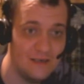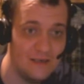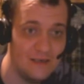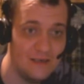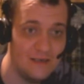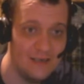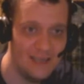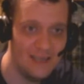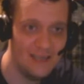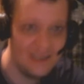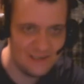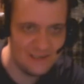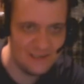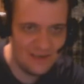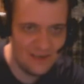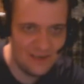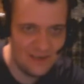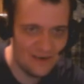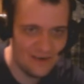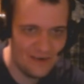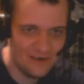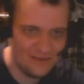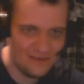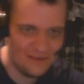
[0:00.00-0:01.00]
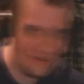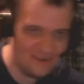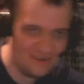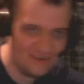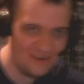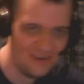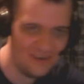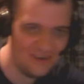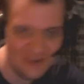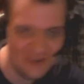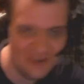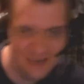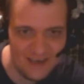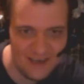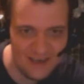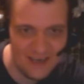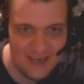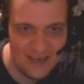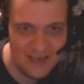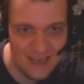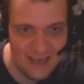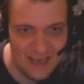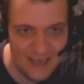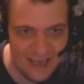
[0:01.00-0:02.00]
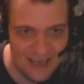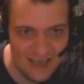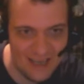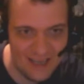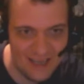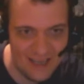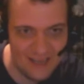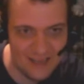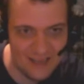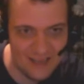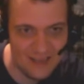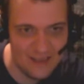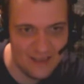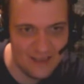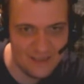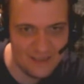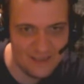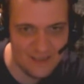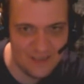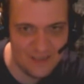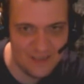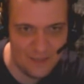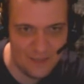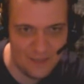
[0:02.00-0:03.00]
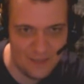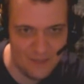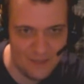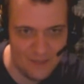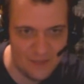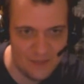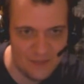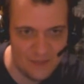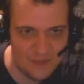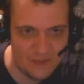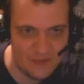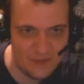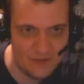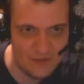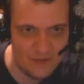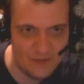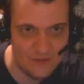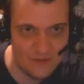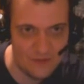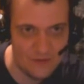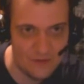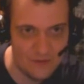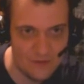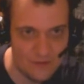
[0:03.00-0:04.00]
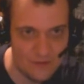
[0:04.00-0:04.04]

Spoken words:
Let's go! And let's stop, because...